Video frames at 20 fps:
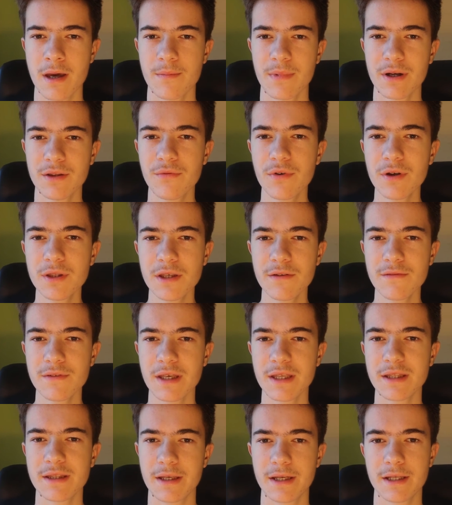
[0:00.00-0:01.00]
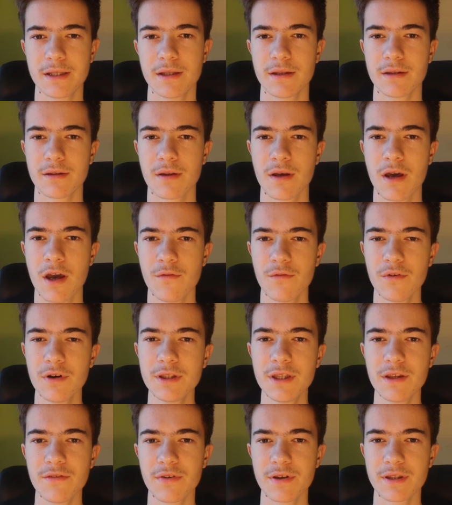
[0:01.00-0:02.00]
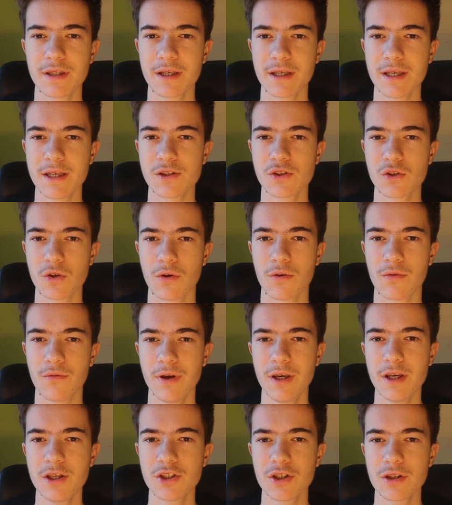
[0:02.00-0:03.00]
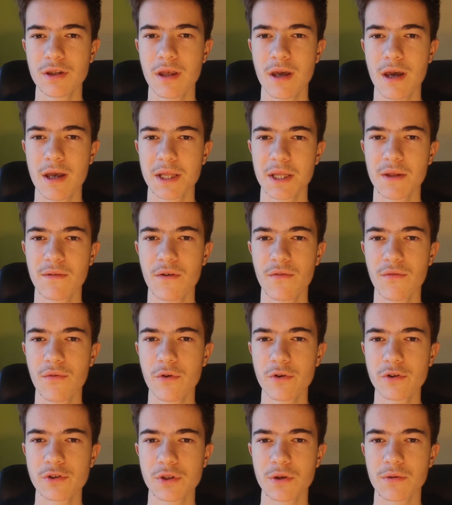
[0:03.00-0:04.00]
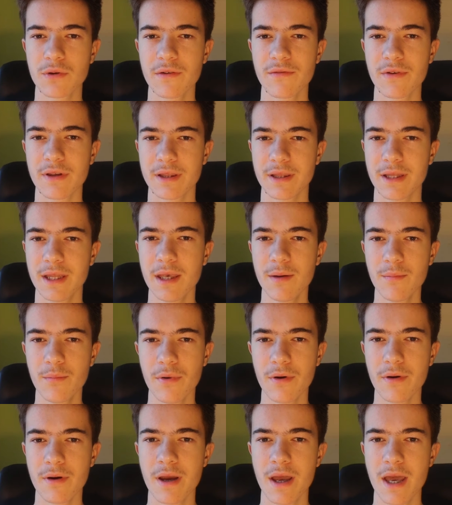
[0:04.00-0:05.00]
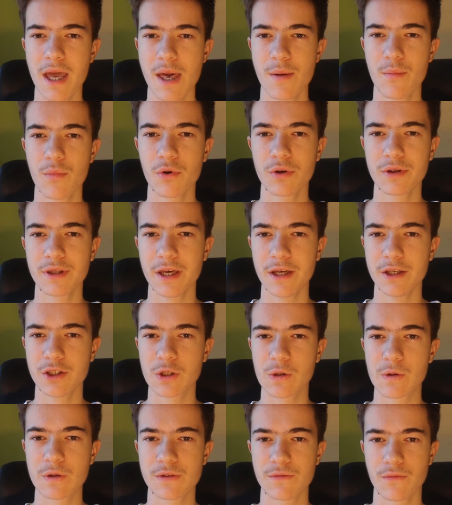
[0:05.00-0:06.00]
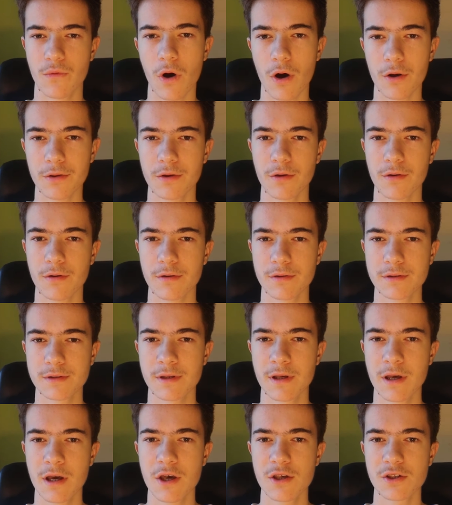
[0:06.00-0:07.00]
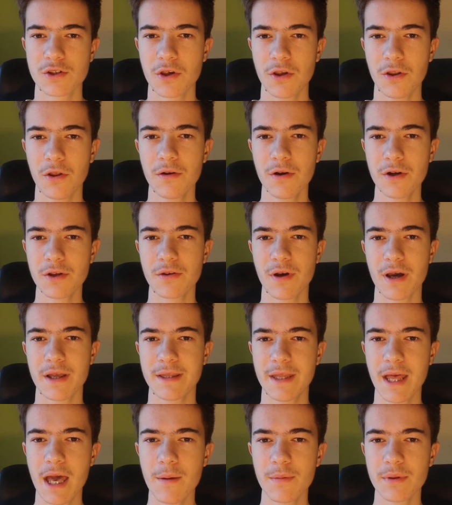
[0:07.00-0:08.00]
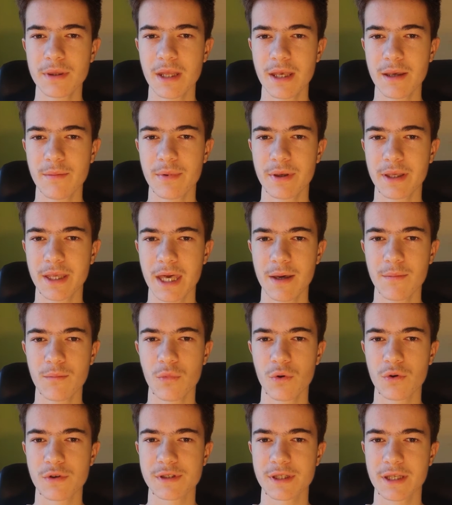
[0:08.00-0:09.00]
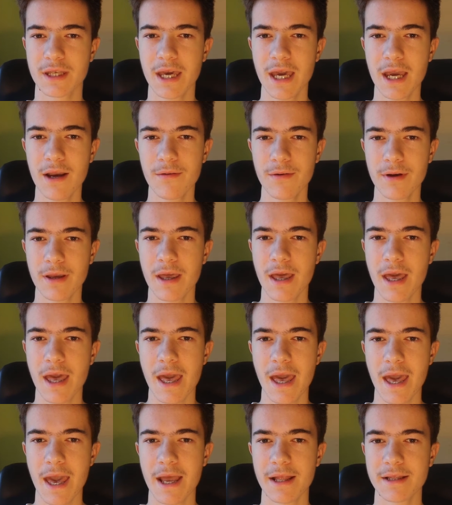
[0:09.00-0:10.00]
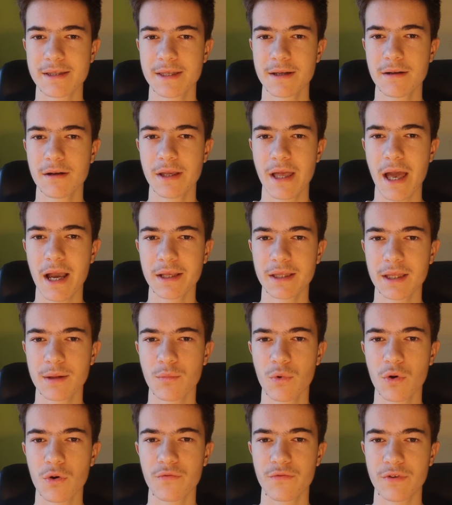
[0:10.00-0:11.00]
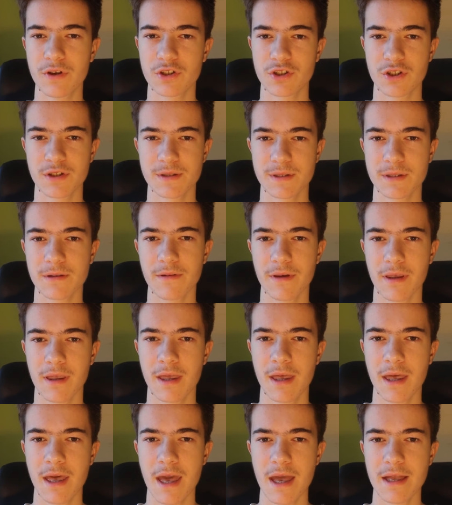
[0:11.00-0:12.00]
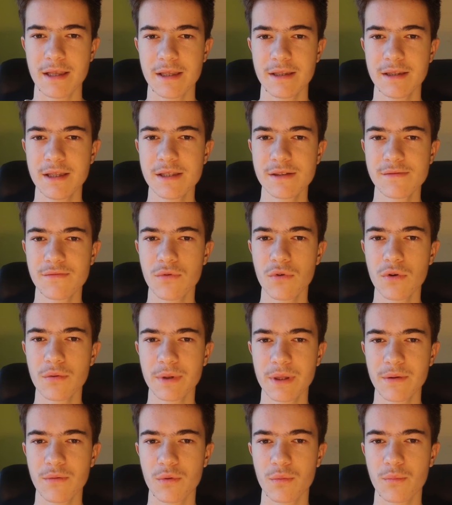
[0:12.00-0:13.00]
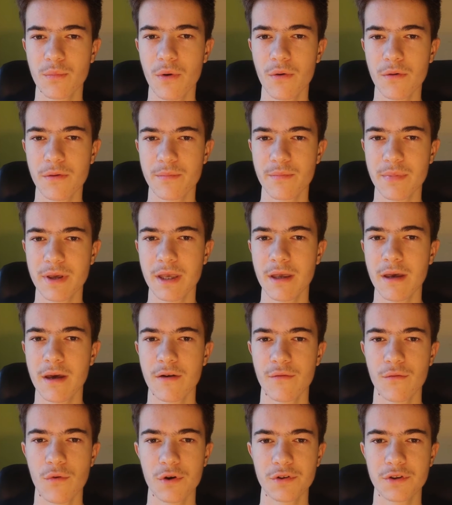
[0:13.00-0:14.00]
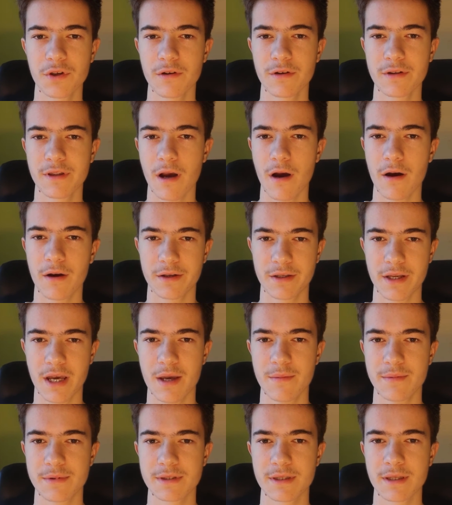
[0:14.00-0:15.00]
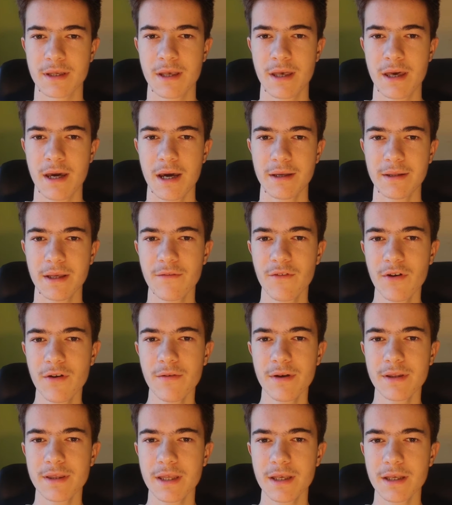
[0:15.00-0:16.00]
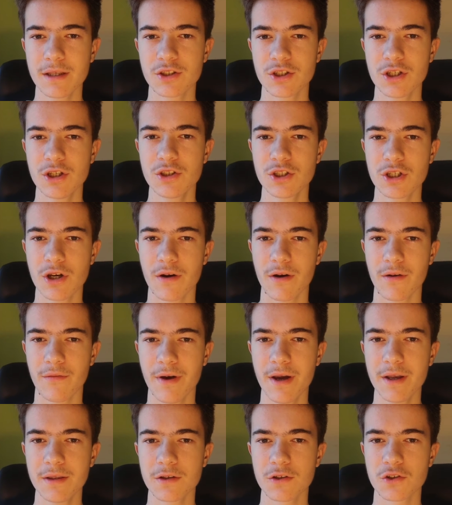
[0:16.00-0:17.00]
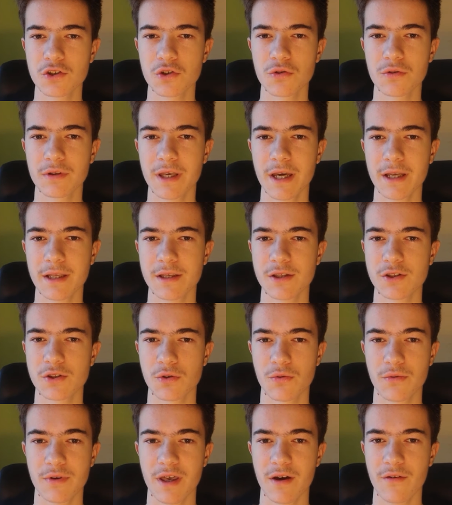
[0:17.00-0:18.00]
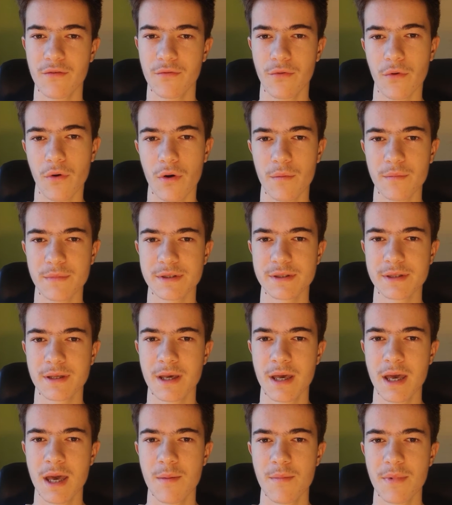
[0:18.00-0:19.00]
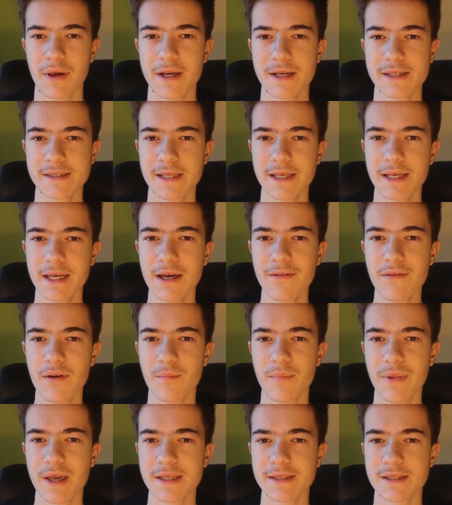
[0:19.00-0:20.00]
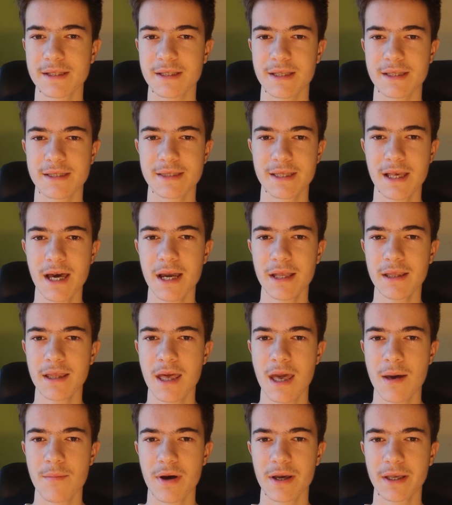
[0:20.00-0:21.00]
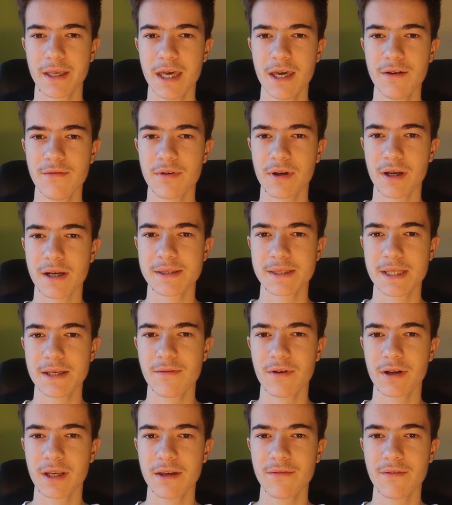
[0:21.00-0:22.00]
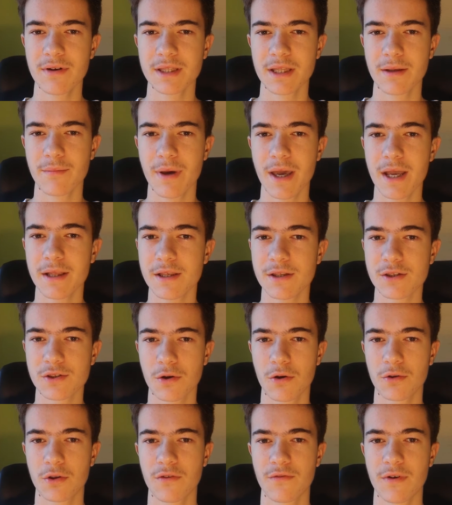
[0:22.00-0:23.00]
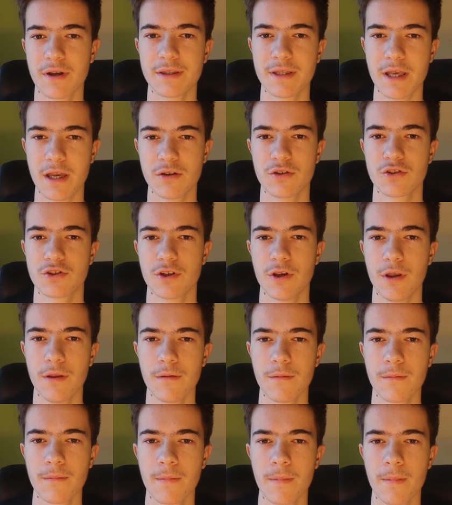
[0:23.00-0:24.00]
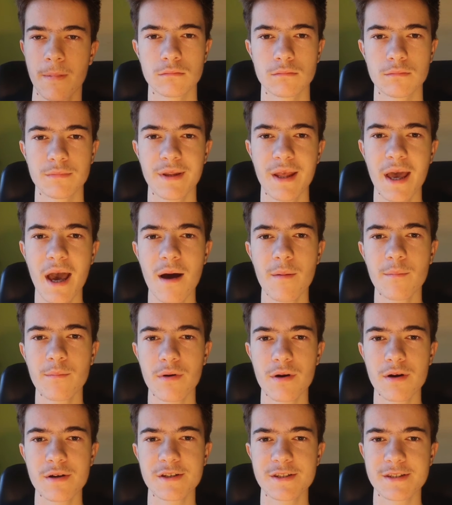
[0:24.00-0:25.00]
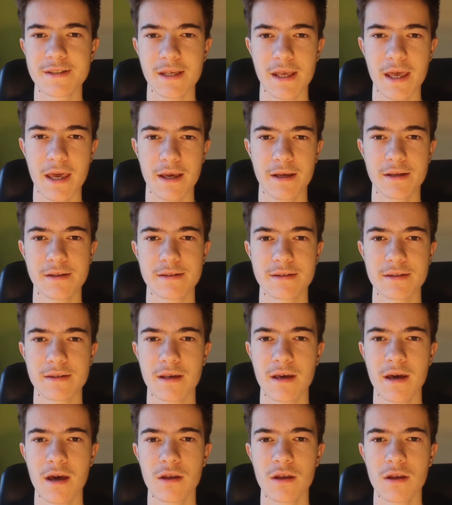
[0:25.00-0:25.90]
But what if they didn't? What if in the Hisui region they were forced to live in deeper and more dangerous waters? So in order to adapt, they became more scary and started acting more viciously. And in this form they would both be water dark types. And I really think Chinchow and Lantern should get Hisuian forms, because they have amazing design, but Game Freak has never given them any sort of attention. Number 6.